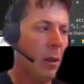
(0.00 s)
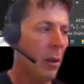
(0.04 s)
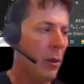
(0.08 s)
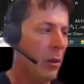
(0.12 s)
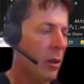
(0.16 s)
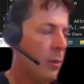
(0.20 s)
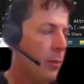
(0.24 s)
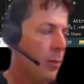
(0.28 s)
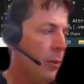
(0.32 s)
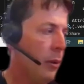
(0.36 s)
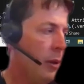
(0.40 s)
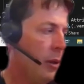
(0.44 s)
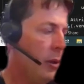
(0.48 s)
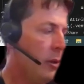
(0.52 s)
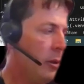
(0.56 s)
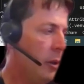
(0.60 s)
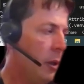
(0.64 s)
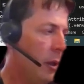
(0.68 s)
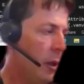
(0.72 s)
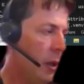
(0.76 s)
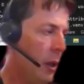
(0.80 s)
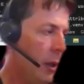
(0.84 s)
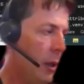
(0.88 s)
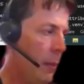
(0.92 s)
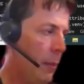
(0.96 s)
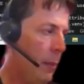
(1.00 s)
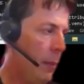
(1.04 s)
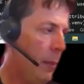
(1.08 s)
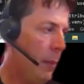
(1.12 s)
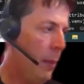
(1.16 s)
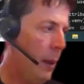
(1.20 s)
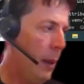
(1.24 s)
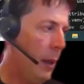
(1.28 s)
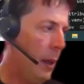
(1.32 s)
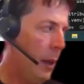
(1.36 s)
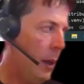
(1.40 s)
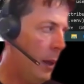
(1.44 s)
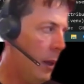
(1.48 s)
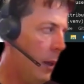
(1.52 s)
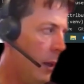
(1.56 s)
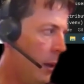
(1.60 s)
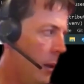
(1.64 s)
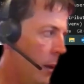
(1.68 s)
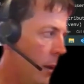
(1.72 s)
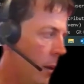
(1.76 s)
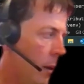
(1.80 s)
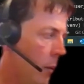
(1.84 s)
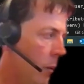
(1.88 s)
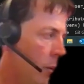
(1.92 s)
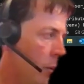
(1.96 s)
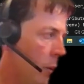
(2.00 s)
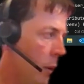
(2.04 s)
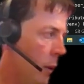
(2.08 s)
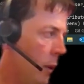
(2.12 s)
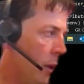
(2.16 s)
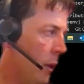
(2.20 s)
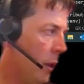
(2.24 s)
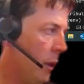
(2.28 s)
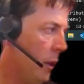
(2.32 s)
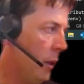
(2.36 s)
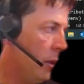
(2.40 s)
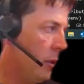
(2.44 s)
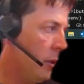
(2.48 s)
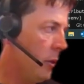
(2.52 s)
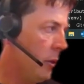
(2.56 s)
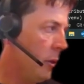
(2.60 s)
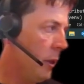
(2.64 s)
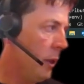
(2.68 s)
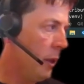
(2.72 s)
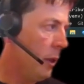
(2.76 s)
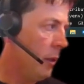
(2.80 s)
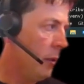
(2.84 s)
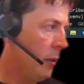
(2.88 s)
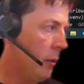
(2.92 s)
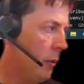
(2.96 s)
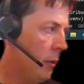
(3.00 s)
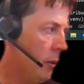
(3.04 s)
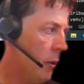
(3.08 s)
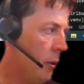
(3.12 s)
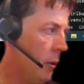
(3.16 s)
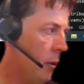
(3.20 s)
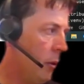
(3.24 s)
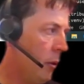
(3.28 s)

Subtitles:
At this point in time, we're going to now